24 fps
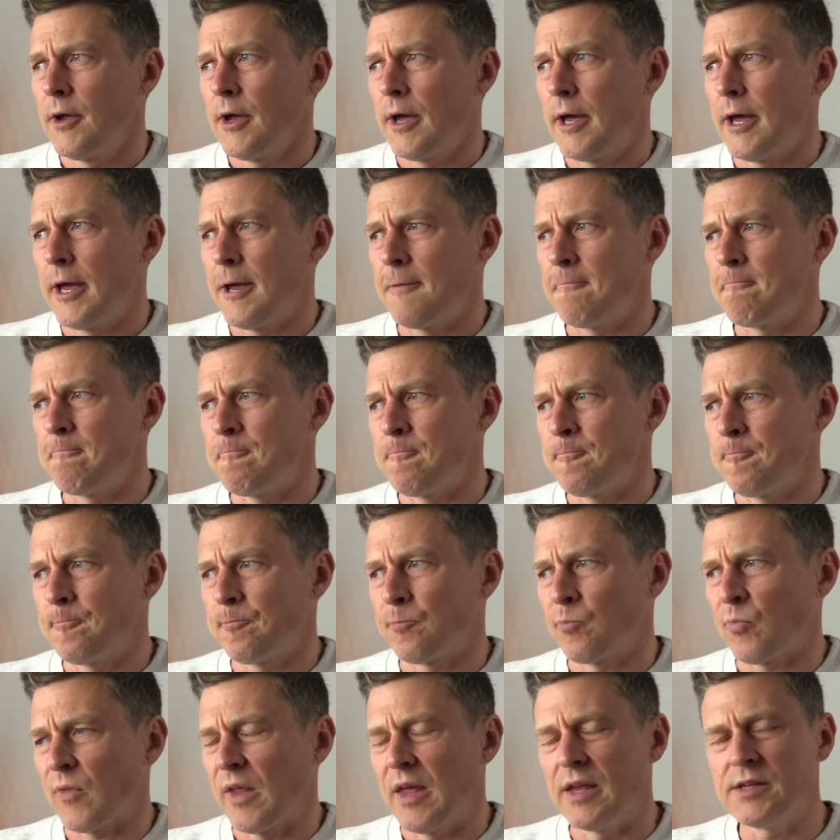Um,
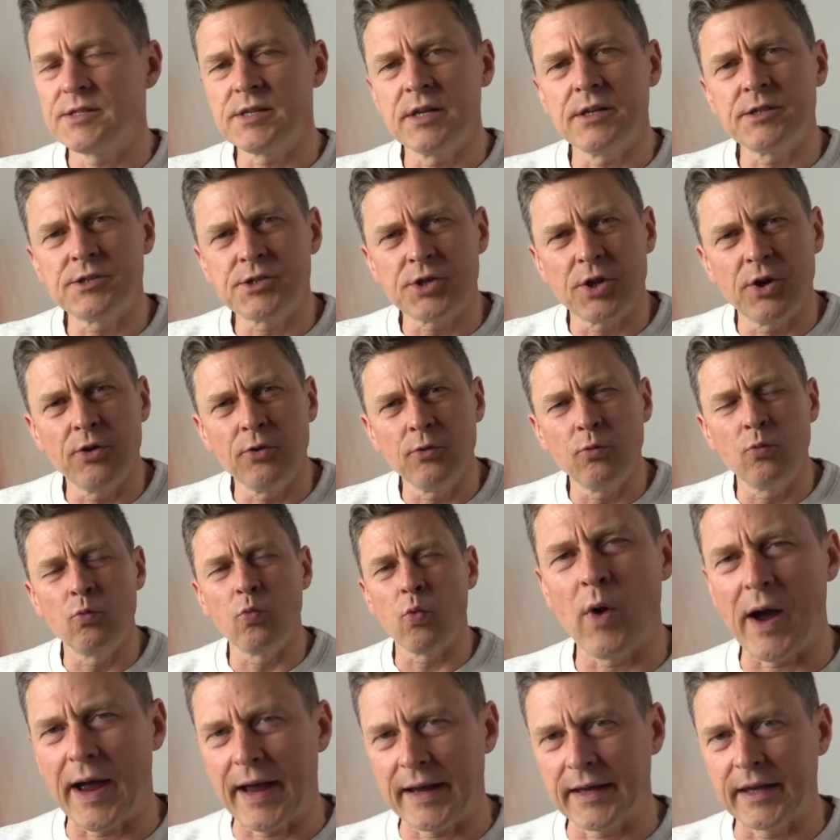is it too
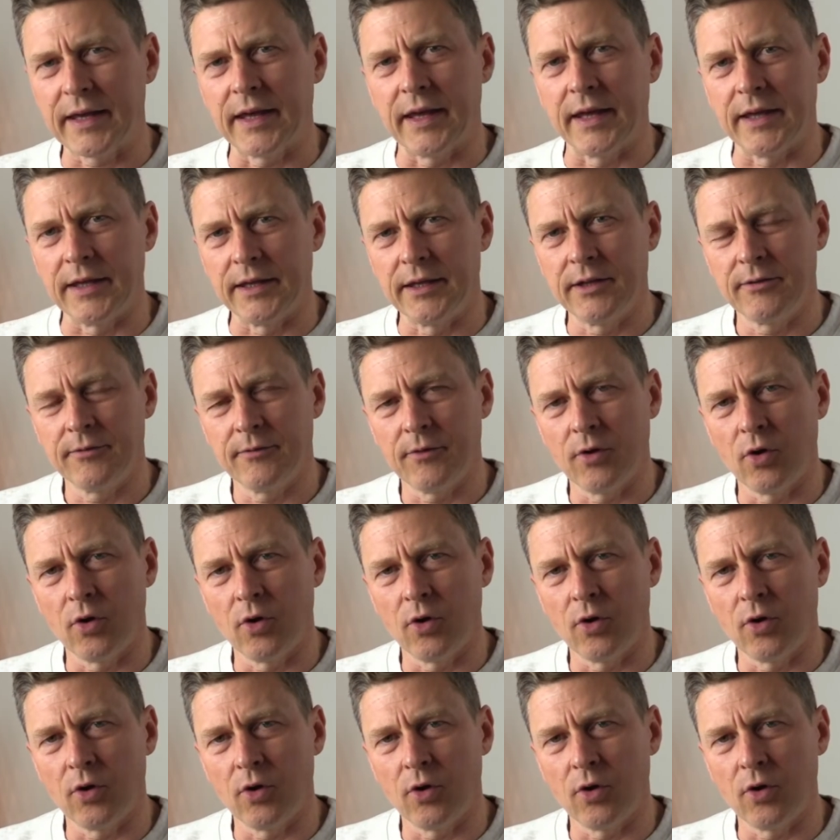wacky